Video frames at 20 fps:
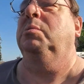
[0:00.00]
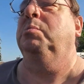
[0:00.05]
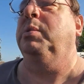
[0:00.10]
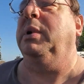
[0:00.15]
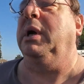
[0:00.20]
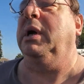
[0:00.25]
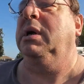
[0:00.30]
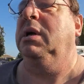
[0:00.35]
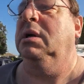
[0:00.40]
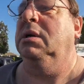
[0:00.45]

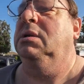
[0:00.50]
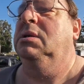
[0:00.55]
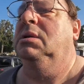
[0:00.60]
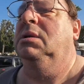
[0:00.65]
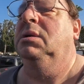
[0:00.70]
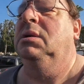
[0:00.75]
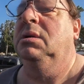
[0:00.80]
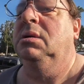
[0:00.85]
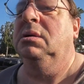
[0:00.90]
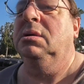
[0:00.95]

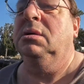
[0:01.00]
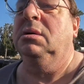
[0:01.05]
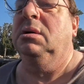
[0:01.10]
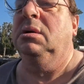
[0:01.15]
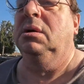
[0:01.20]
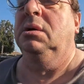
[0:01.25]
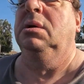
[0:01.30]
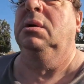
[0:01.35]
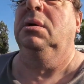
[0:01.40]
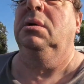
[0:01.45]
package
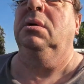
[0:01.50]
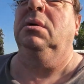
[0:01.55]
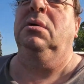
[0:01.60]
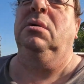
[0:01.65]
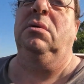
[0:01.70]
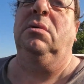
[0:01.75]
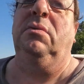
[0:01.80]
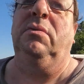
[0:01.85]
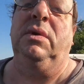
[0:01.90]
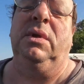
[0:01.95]

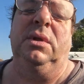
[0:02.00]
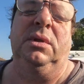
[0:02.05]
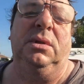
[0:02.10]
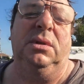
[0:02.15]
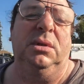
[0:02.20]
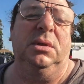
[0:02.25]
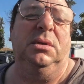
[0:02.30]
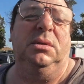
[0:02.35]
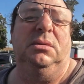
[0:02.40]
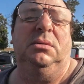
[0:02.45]

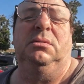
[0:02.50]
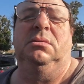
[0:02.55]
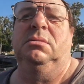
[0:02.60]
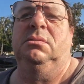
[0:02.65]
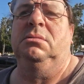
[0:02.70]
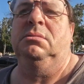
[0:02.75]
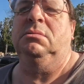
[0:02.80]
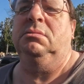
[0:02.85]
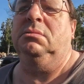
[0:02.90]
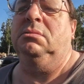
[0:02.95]
with
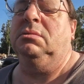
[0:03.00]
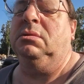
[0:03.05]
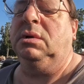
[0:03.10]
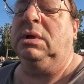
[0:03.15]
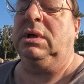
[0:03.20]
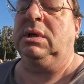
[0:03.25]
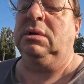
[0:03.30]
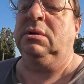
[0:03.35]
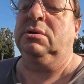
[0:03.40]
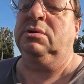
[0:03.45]

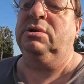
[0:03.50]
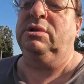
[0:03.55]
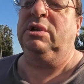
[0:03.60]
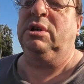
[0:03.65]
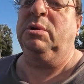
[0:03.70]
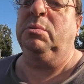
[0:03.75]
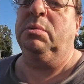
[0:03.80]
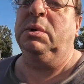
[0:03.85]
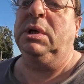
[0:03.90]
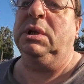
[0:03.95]
like those
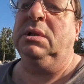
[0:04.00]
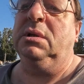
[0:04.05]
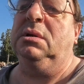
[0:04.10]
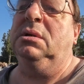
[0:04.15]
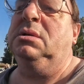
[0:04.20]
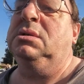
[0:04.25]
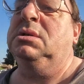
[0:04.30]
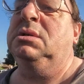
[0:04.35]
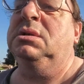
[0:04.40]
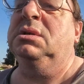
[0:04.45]
3
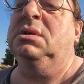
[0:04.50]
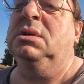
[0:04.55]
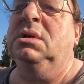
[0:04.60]
batteries,